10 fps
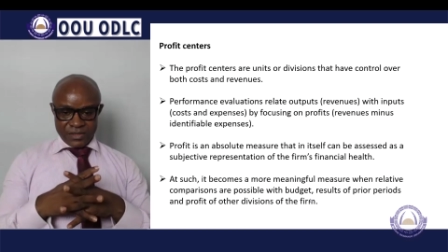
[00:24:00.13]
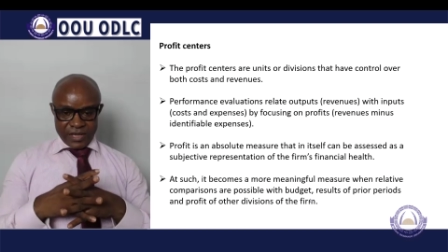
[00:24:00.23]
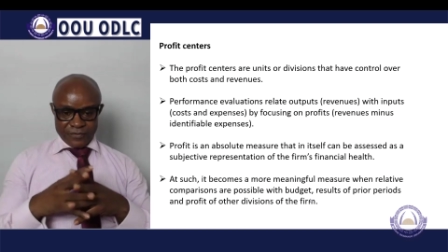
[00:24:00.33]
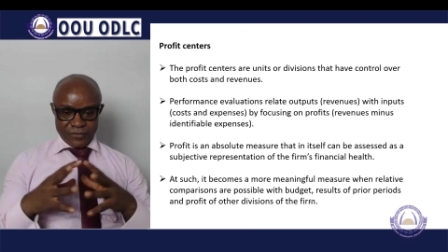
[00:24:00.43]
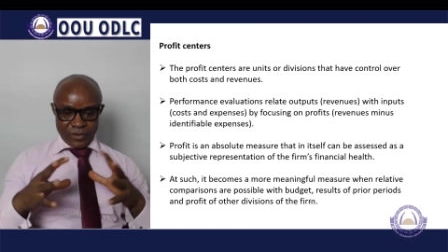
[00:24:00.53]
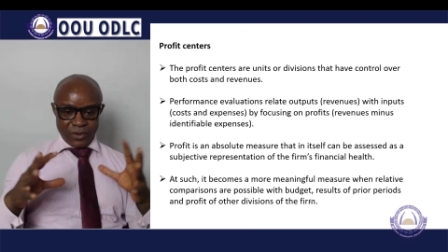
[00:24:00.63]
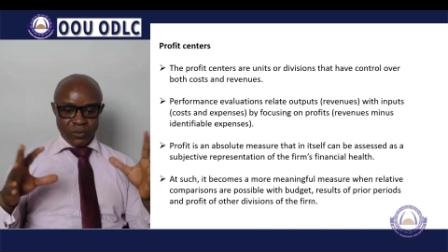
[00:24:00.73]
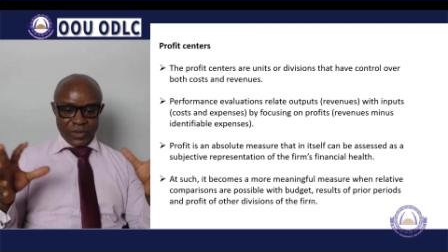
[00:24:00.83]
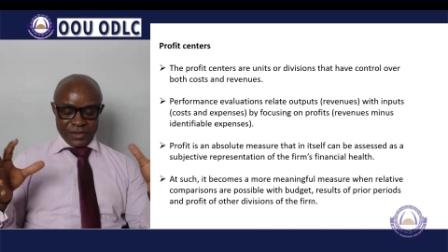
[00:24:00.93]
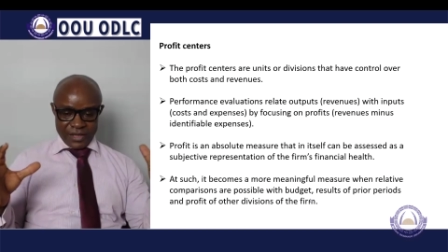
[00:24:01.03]
Therefore,
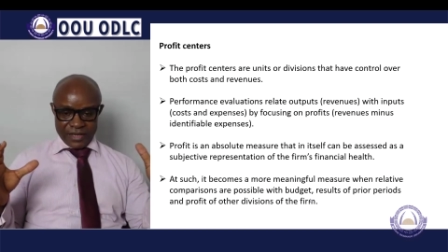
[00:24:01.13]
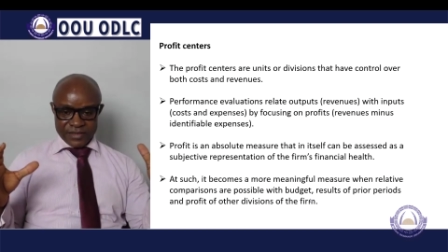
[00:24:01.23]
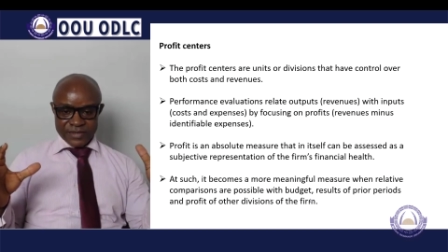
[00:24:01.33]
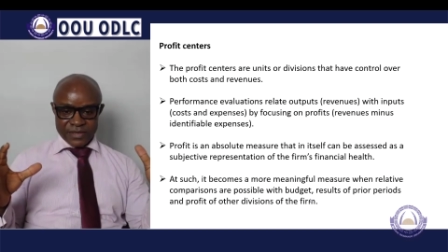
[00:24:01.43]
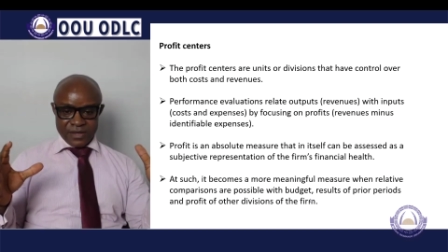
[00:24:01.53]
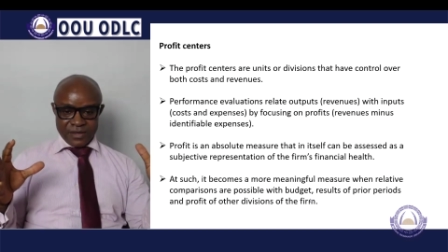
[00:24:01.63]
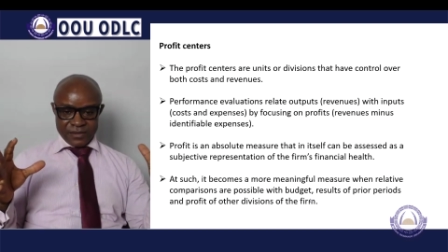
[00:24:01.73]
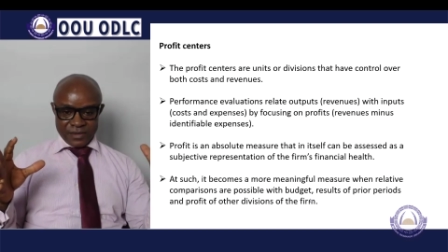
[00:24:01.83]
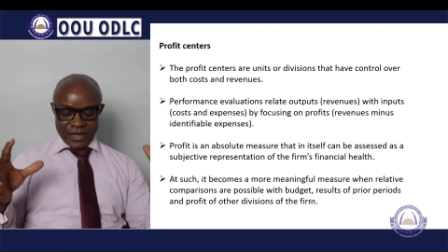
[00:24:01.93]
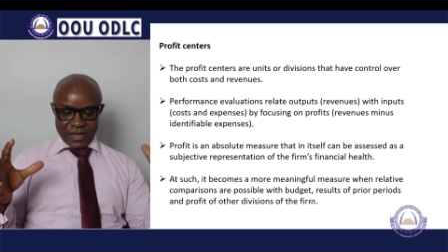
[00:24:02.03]
with this,
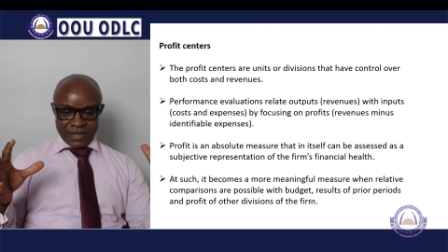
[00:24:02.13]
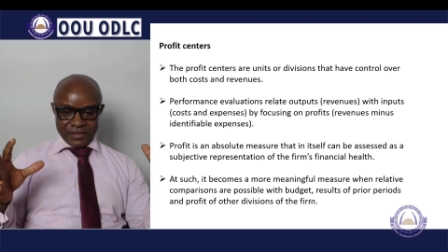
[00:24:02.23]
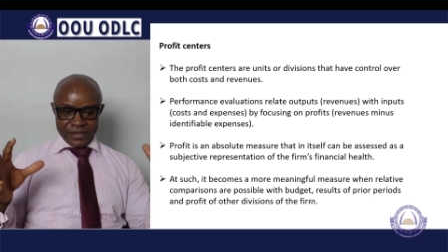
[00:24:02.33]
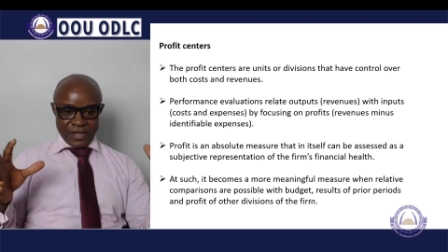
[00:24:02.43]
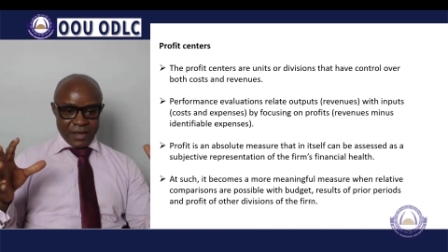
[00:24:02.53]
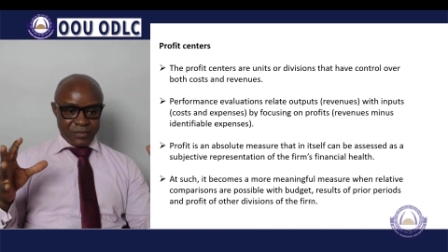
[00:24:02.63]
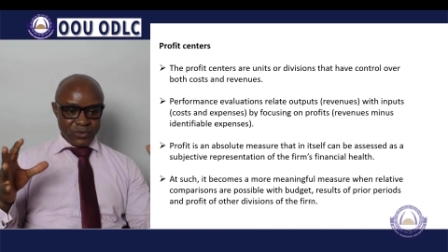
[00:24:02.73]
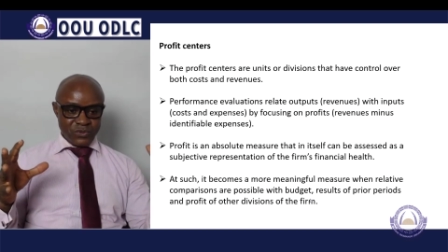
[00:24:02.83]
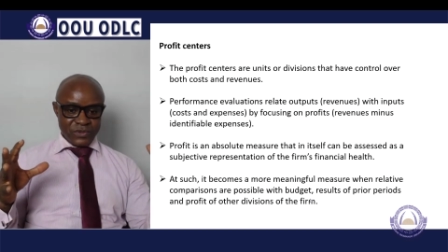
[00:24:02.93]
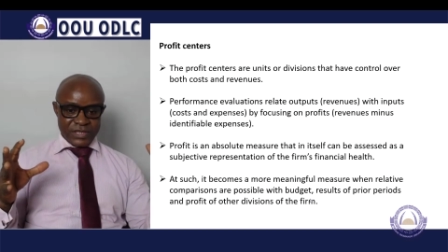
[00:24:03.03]
they are
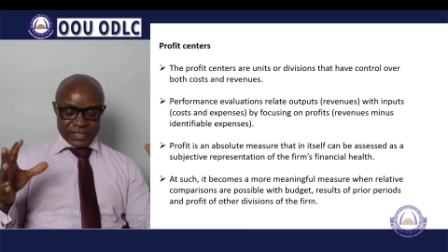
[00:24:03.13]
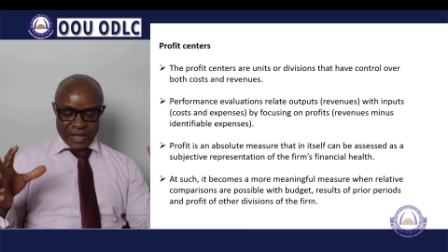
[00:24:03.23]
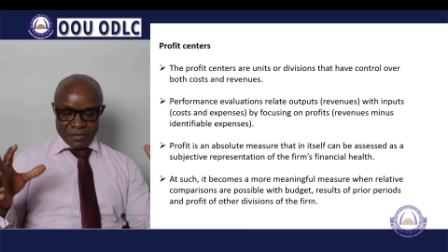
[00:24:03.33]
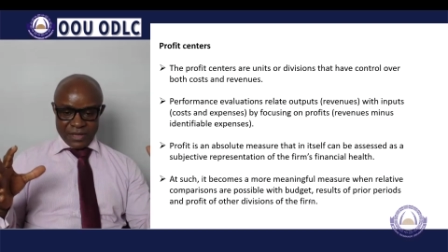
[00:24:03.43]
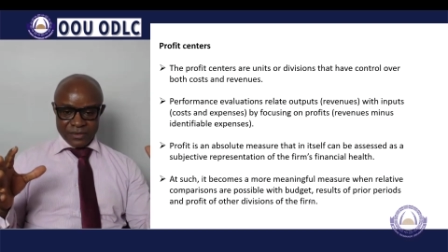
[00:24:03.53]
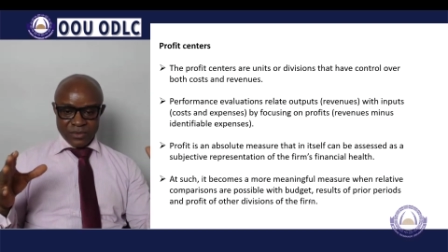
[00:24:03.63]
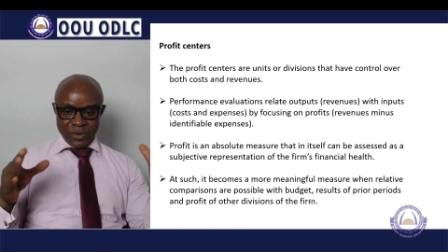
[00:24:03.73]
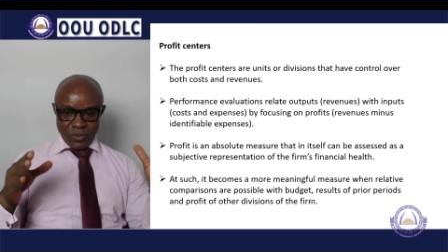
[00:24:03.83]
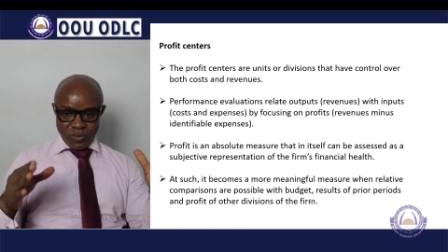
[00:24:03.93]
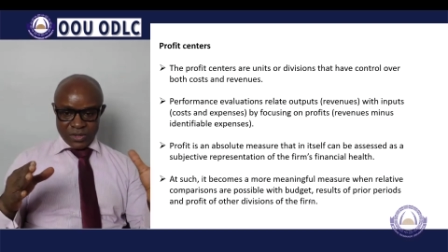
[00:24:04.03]
able to determine
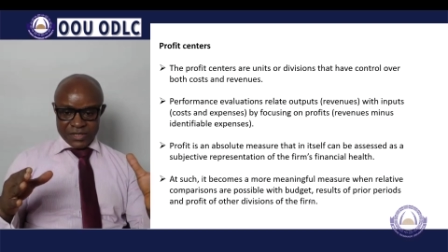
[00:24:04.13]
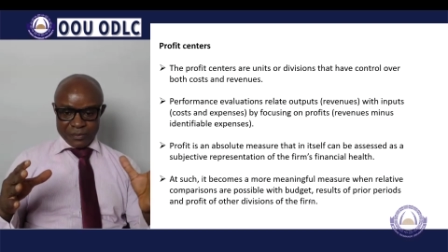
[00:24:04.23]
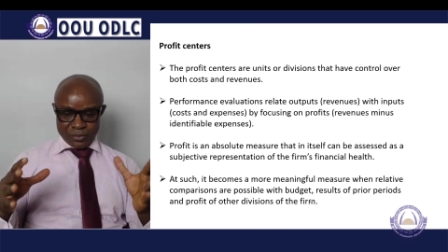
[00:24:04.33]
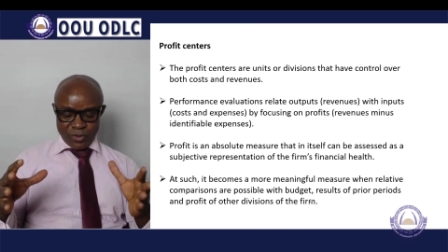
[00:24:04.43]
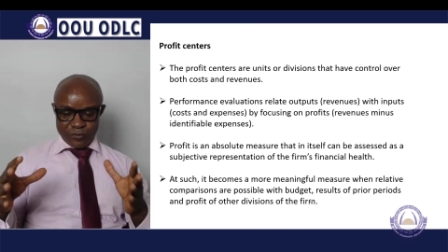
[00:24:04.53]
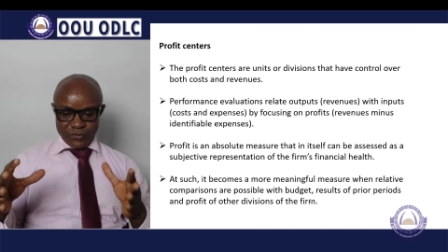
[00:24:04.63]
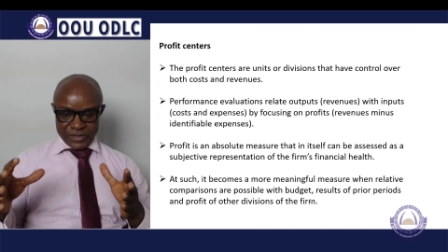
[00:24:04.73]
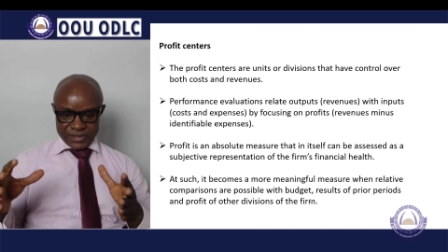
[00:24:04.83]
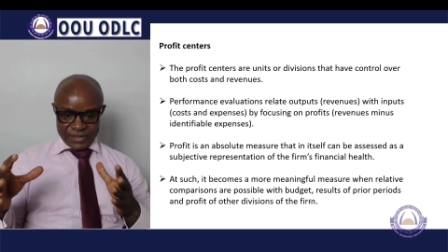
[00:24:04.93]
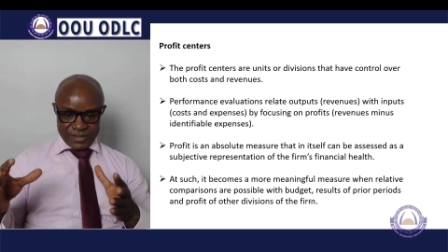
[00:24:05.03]
what the
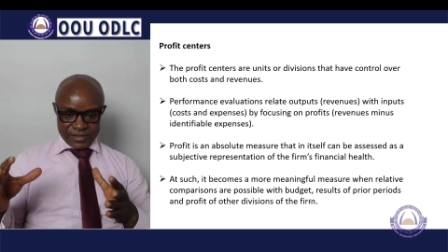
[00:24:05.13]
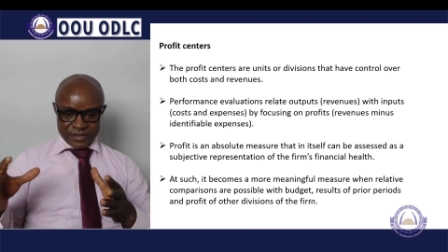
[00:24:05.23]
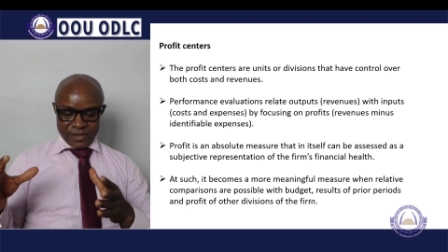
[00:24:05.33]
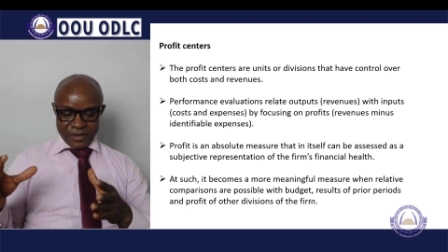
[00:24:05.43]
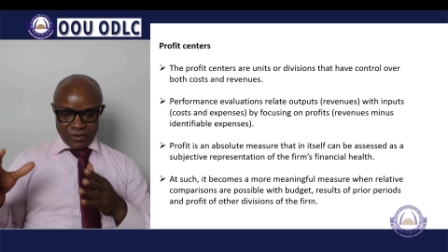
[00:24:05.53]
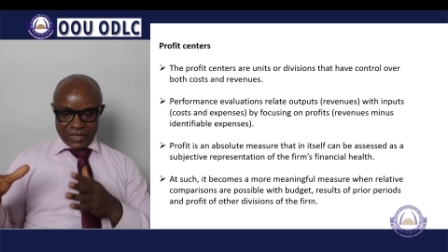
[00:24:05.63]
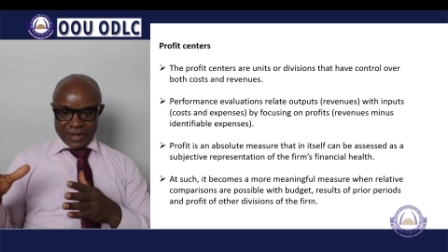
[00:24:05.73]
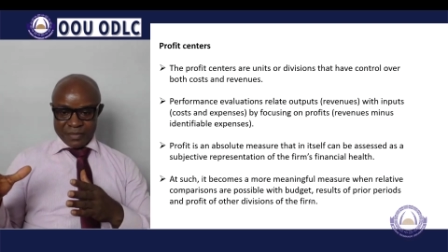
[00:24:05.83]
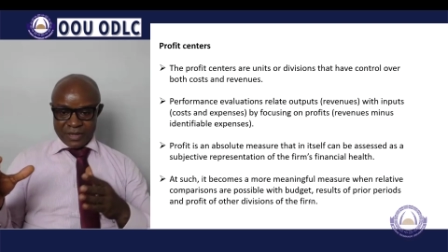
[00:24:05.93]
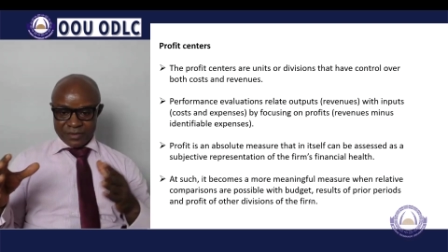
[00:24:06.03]
profit is all
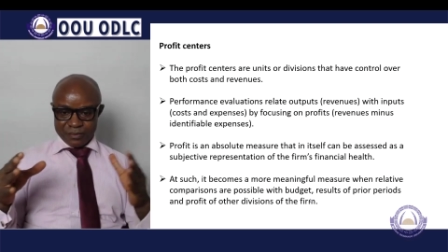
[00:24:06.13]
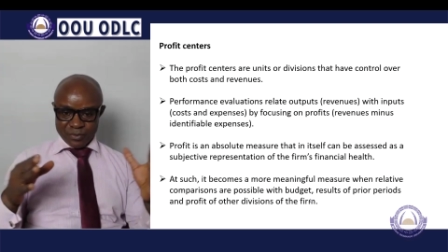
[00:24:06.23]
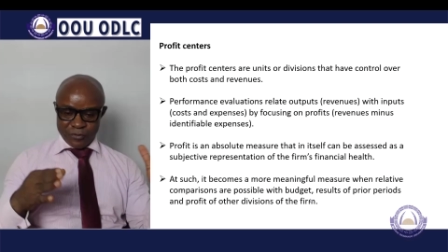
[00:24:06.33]
about.